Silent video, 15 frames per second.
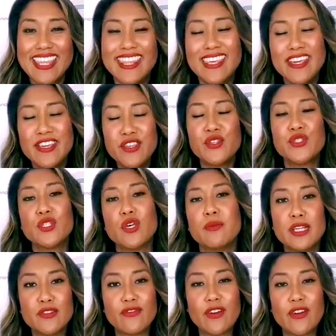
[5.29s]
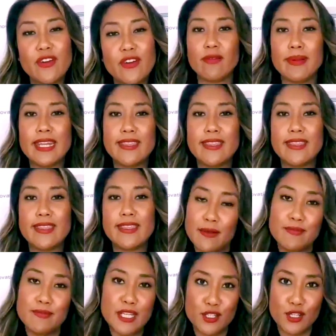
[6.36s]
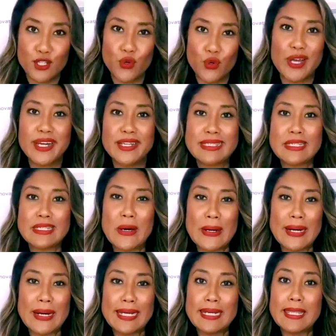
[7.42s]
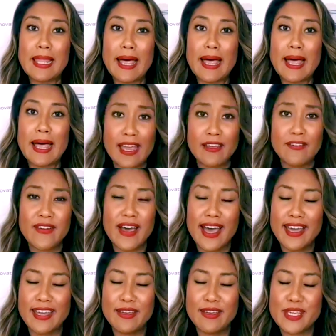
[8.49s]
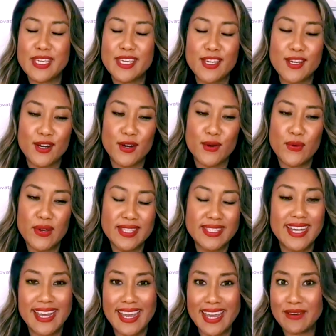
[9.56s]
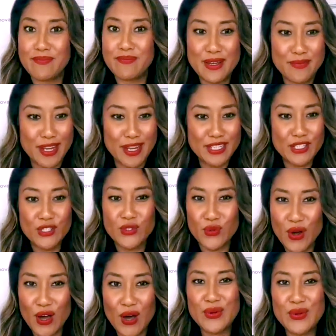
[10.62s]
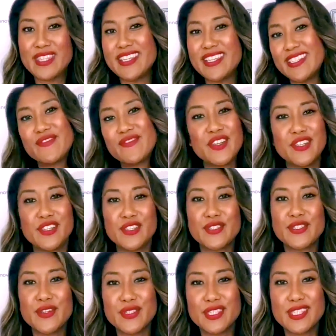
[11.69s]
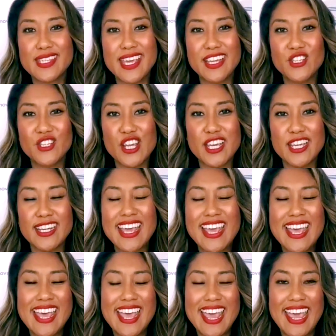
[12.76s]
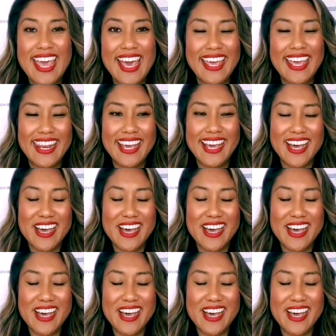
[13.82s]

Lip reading: Thank you so much for everybody that attempted to join us on live. I am here with Diane Peabody Straw with East Village Association, and